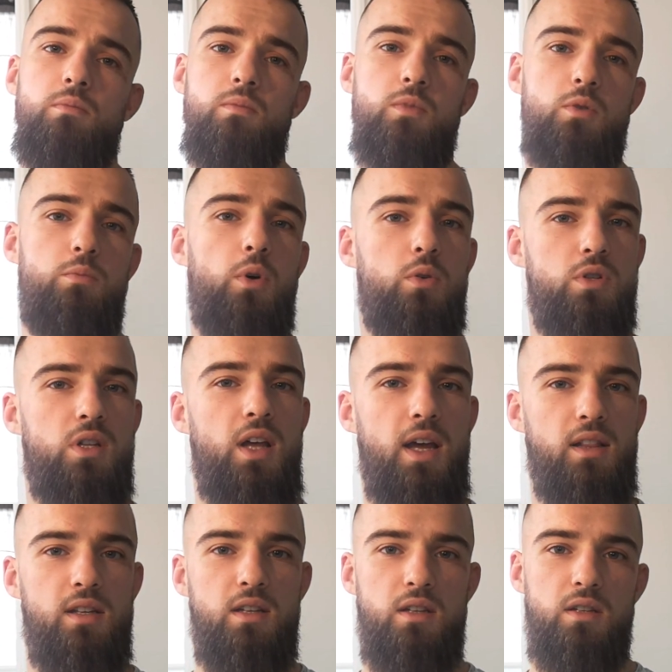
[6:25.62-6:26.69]
you most
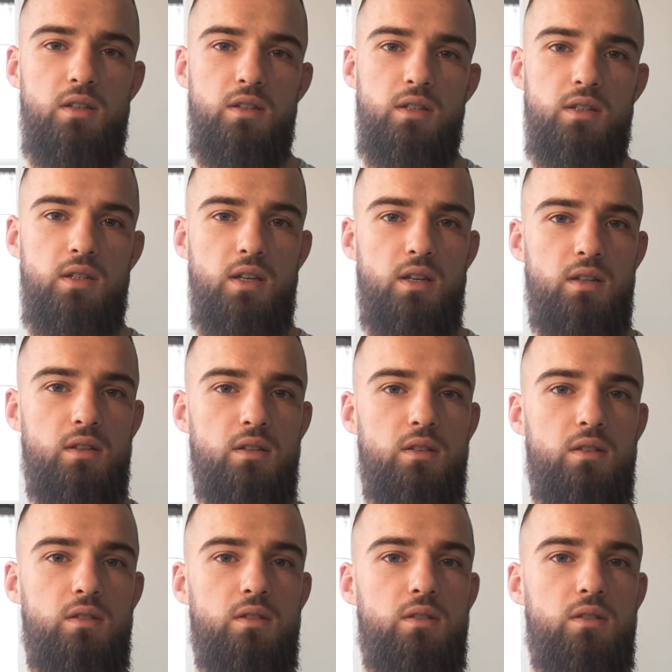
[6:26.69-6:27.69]
likely can